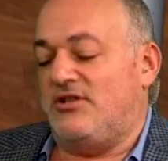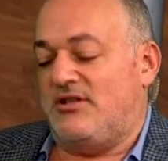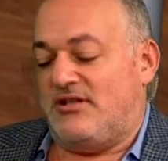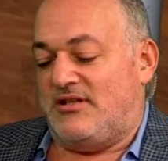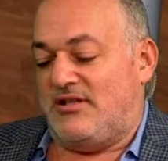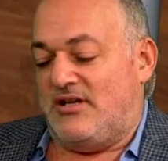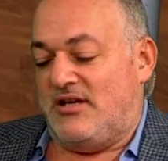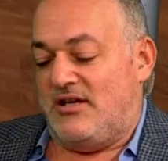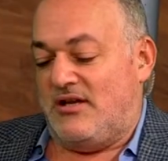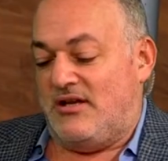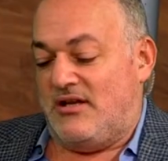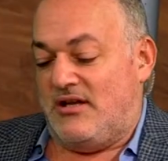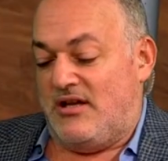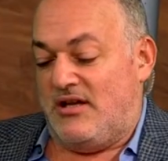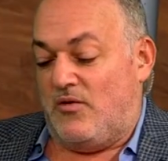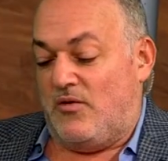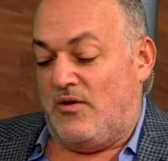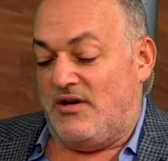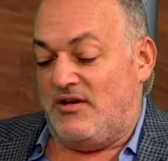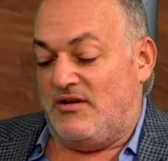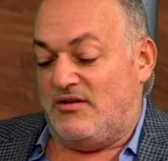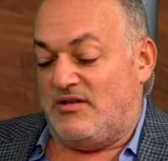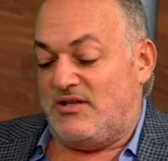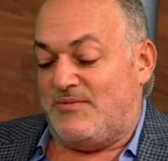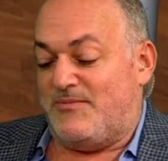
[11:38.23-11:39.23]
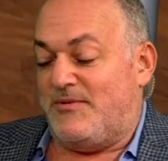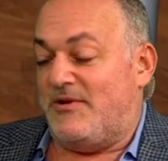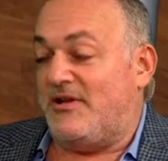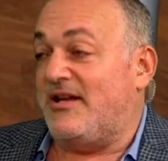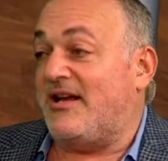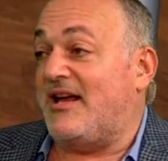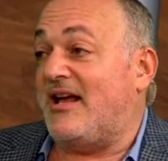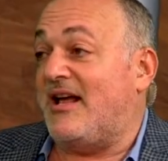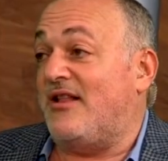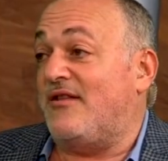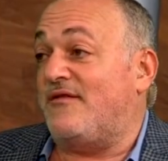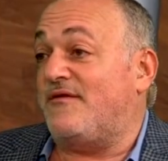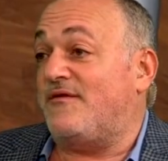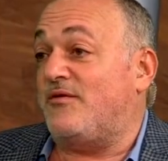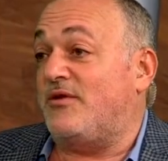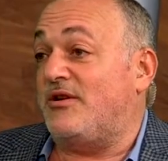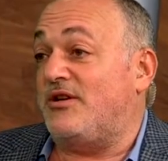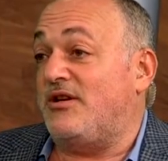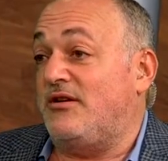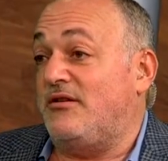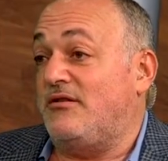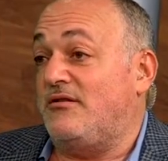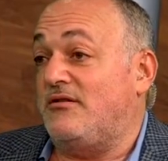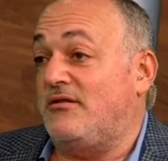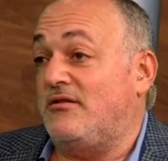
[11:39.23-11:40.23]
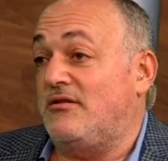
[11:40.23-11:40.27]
you see the oil spill in California?